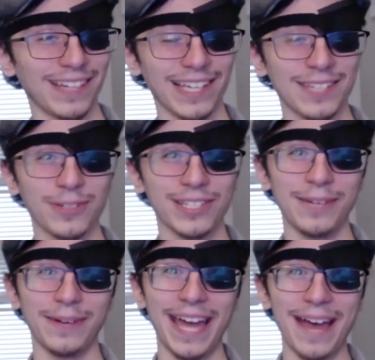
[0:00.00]
I guess we'll
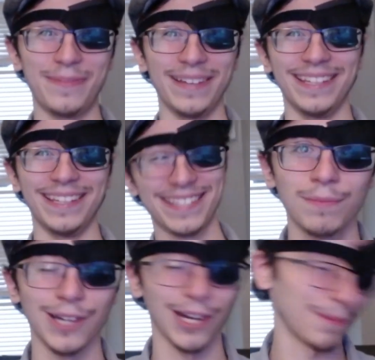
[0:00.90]
see what happens.
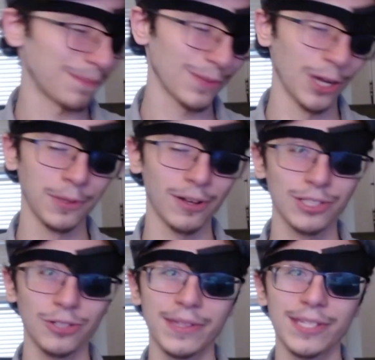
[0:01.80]
Alright. Hope you all
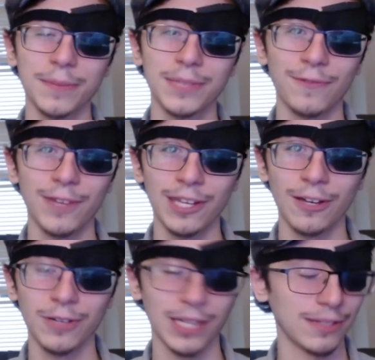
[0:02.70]
enjoyed this update
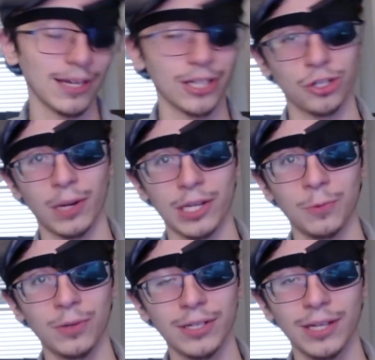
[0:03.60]
video. Again, not sure why you
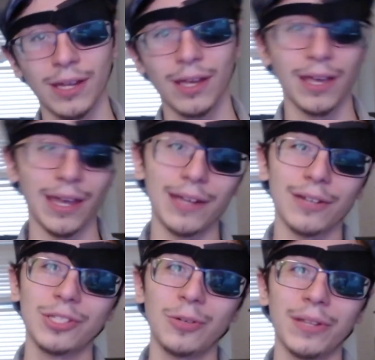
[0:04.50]
would. And
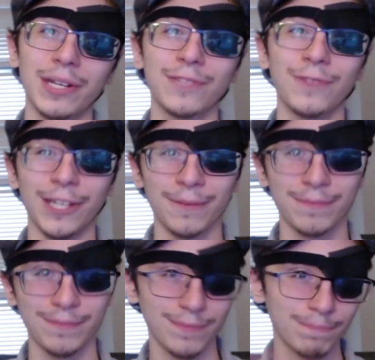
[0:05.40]
I'll see you all in the next video.
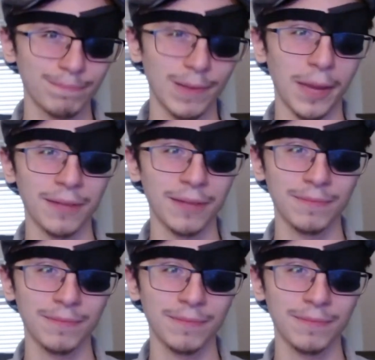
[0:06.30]
Bye-bye.